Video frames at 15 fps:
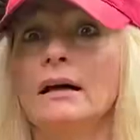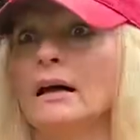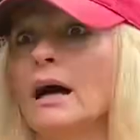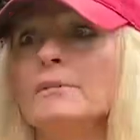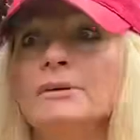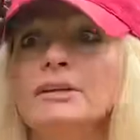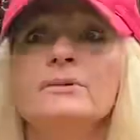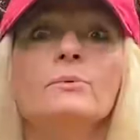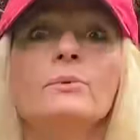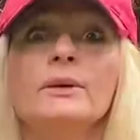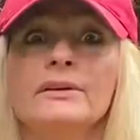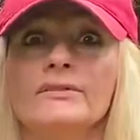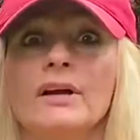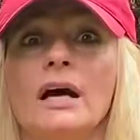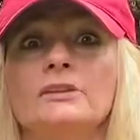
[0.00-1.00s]
I mean, we
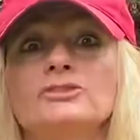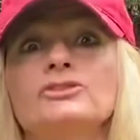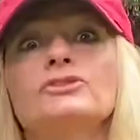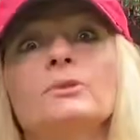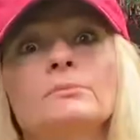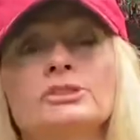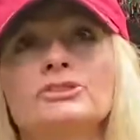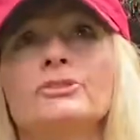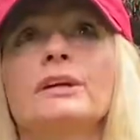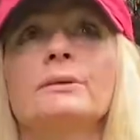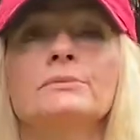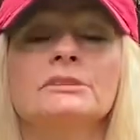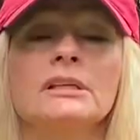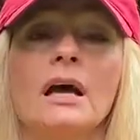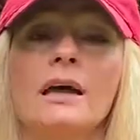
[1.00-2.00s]
have gotten so much rain,
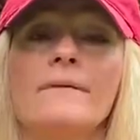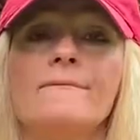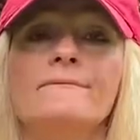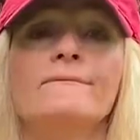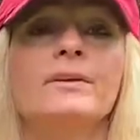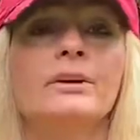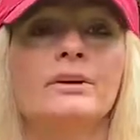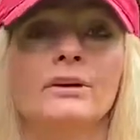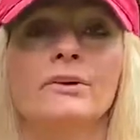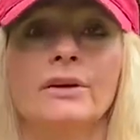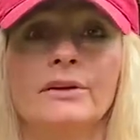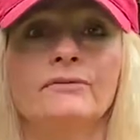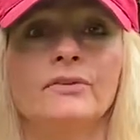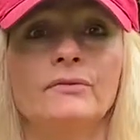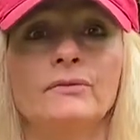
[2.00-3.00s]
which I am very
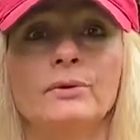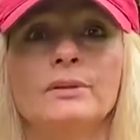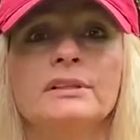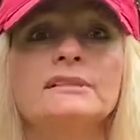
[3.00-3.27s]
grateful for.